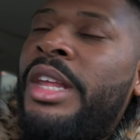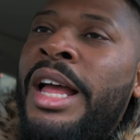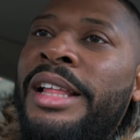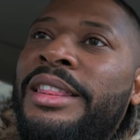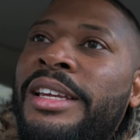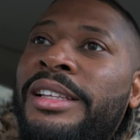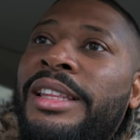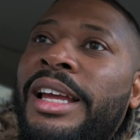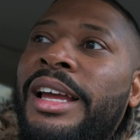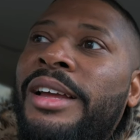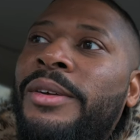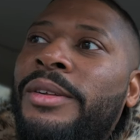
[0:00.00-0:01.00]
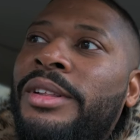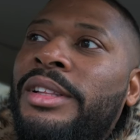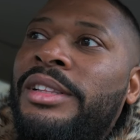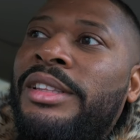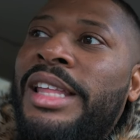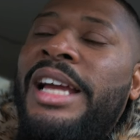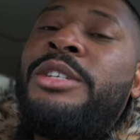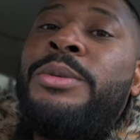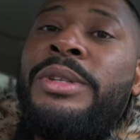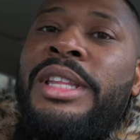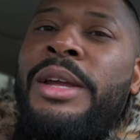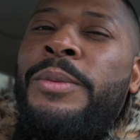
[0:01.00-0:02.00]
I think that that's
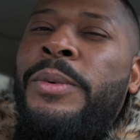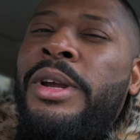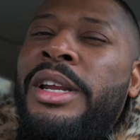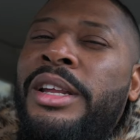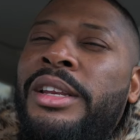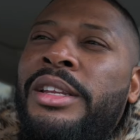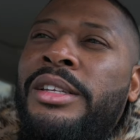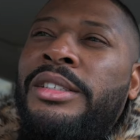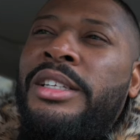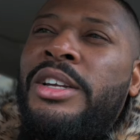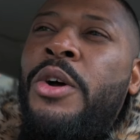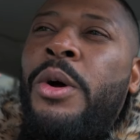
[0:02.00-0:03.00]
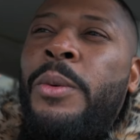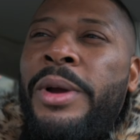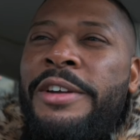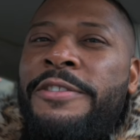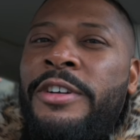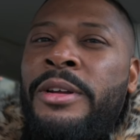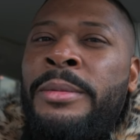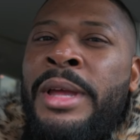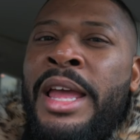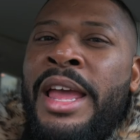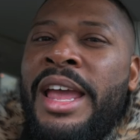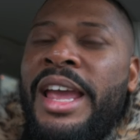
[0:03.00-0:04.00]
what they wanted to go away from.
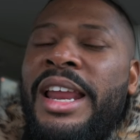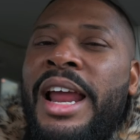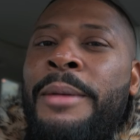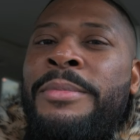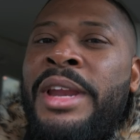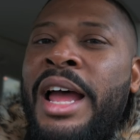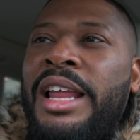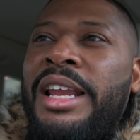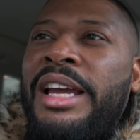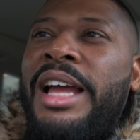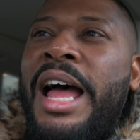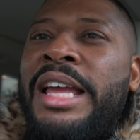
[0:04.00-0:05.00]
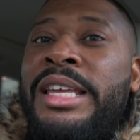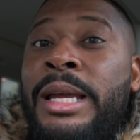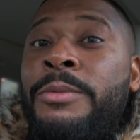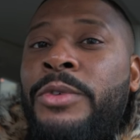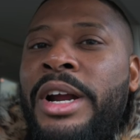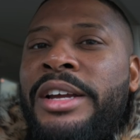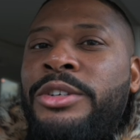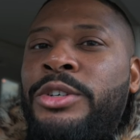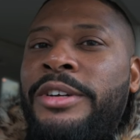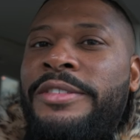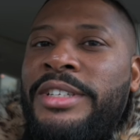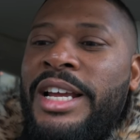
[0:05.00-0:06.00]
And I'm not, like, I am Ryan
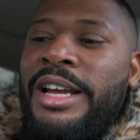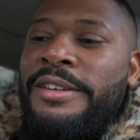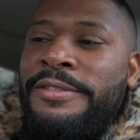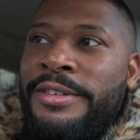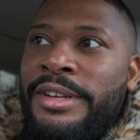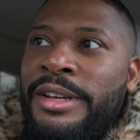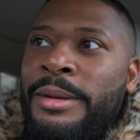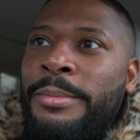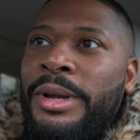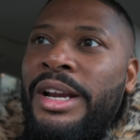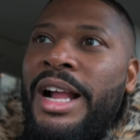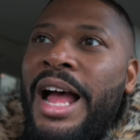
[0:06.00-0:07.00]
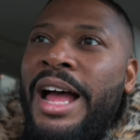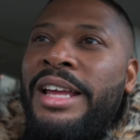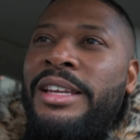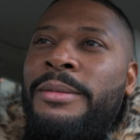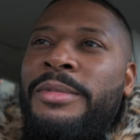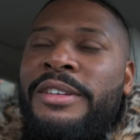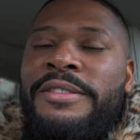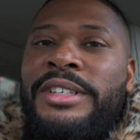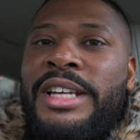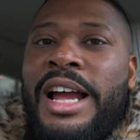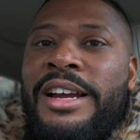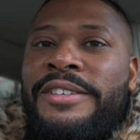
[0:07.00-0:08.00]
Troy Photography, but I am the
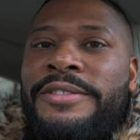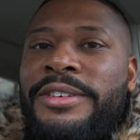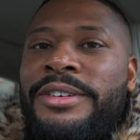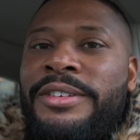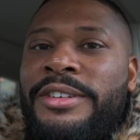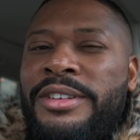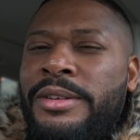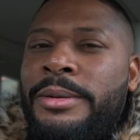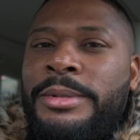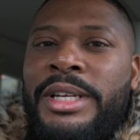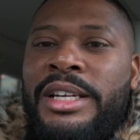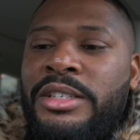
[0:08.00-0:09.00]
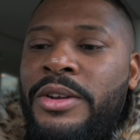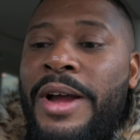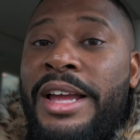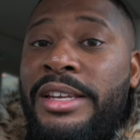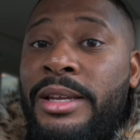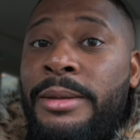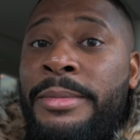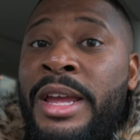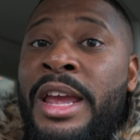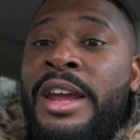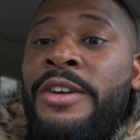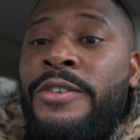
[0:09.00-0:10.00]
photographer. You get what I'm saying? So I am
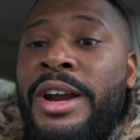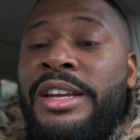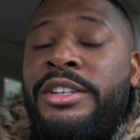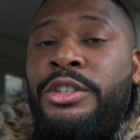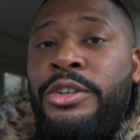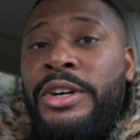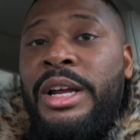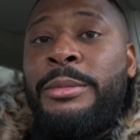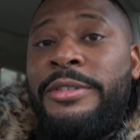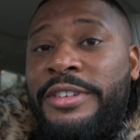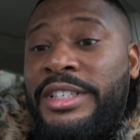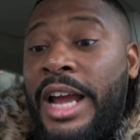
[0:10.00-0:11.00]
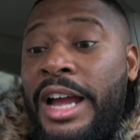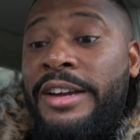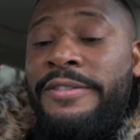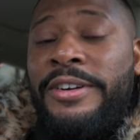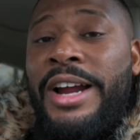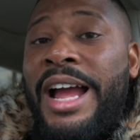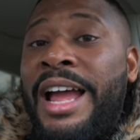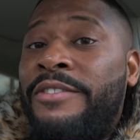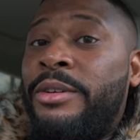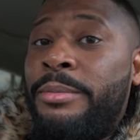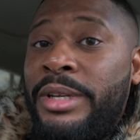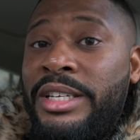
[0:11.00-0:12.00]
Ryan Troy. I'm a photographer. I
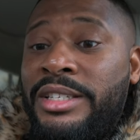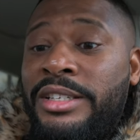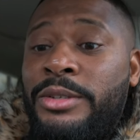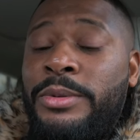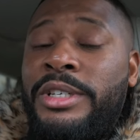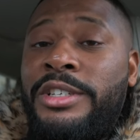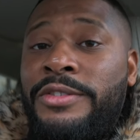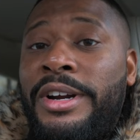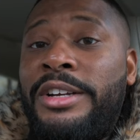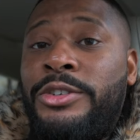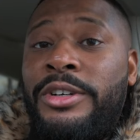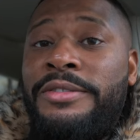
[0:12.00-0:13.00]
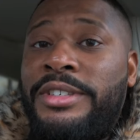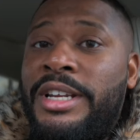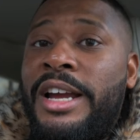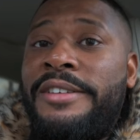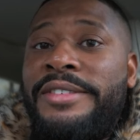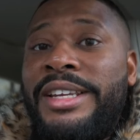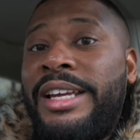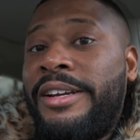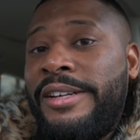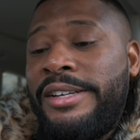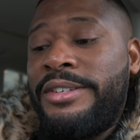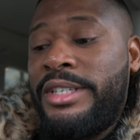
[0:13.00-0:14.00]
have a business, which is Ryan Troy Photography
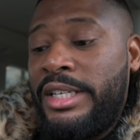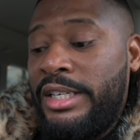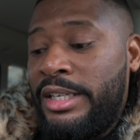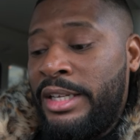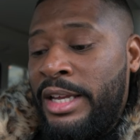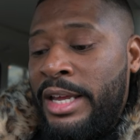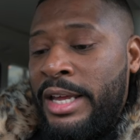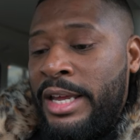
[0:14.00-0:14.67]
LLC.